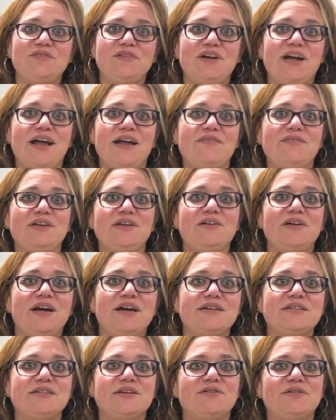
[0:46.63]
you're having your
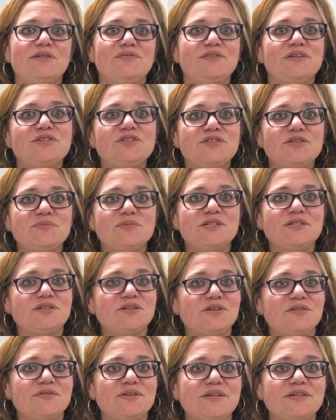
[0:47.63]
XRF instrument
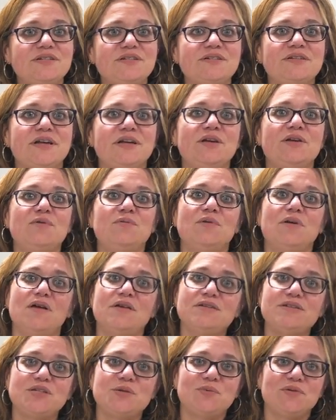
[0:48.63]
service, we'll
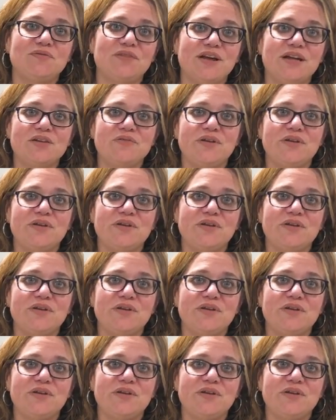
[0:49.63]
also provide a